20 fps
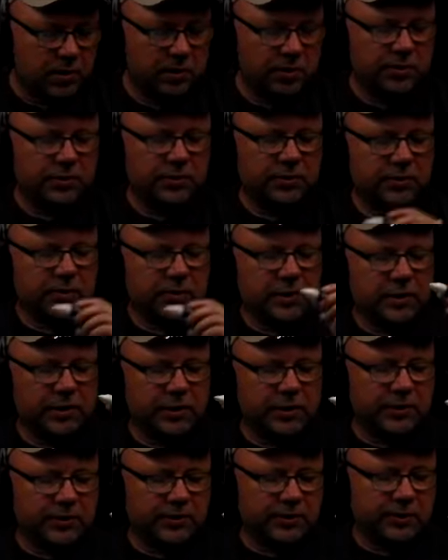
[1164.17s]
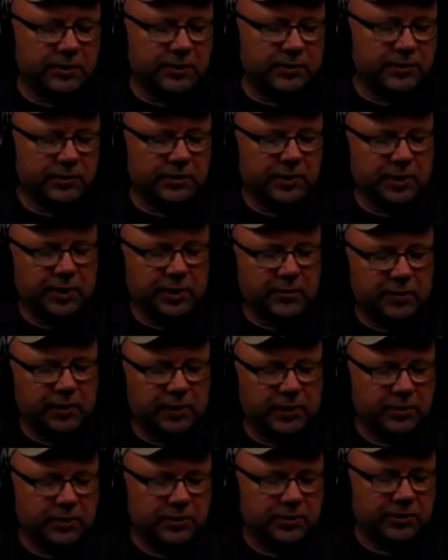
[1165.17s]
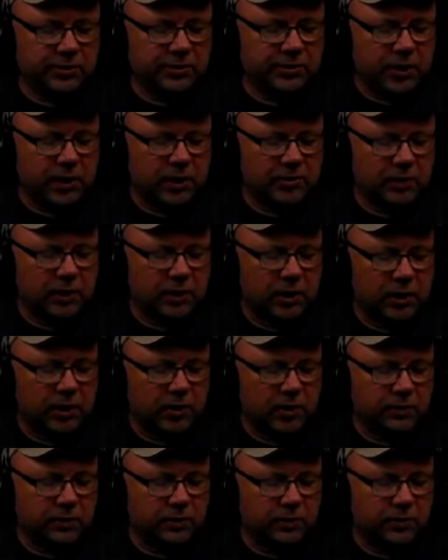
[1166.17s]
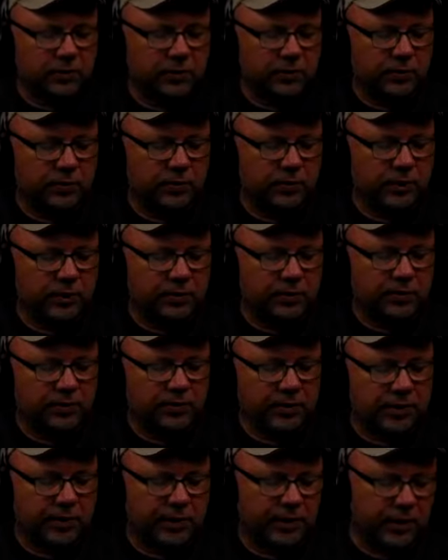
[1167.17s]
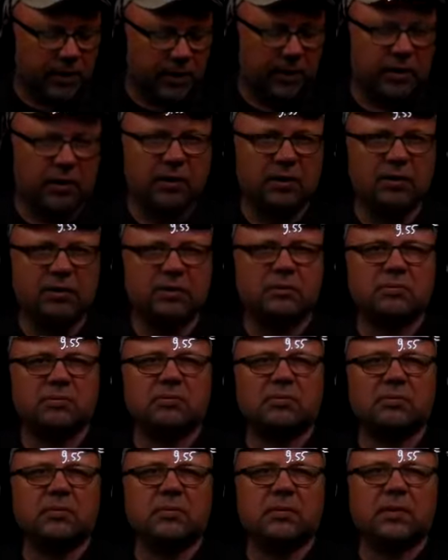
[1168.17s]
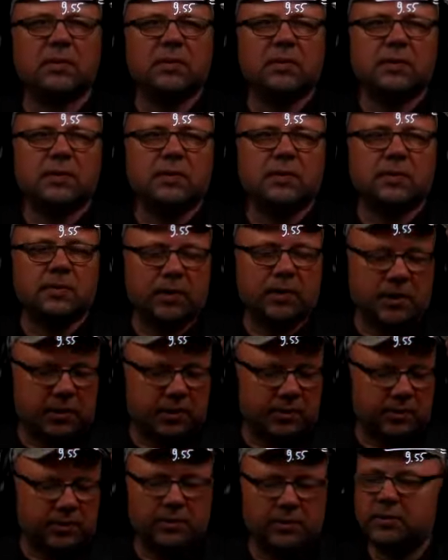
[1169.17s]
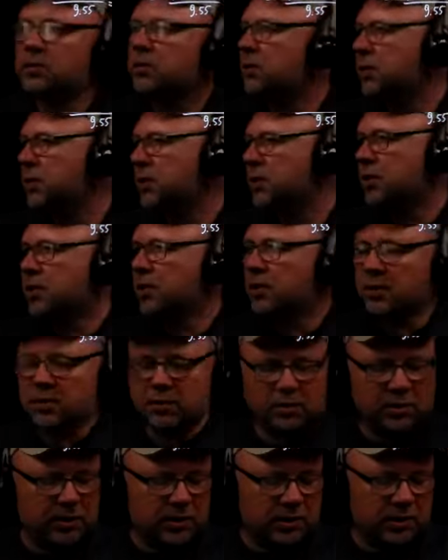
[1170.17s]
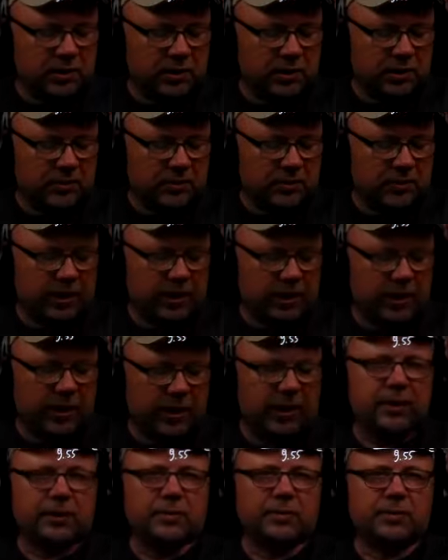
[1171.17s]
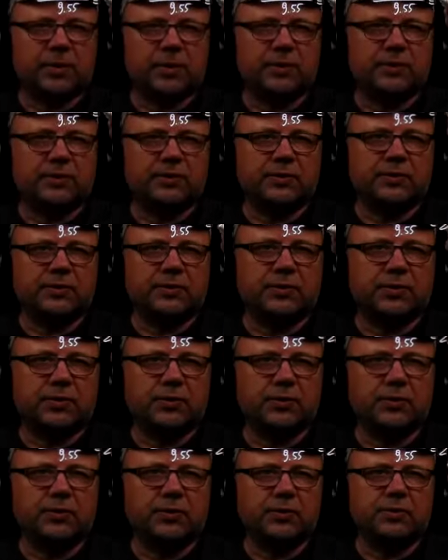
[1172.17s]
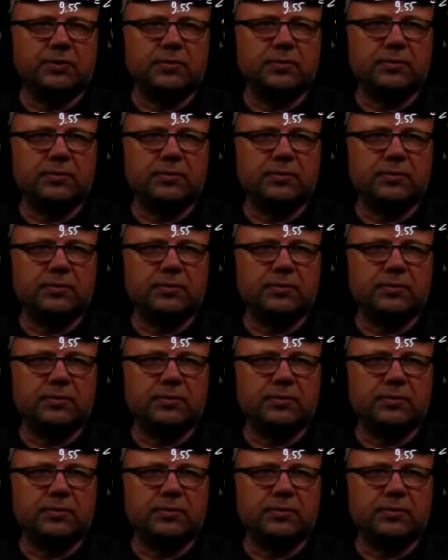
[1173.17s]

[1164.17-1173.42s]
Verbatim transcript: So I just, uh, we can just round it off to, let's say, well, uh, the number I got was two,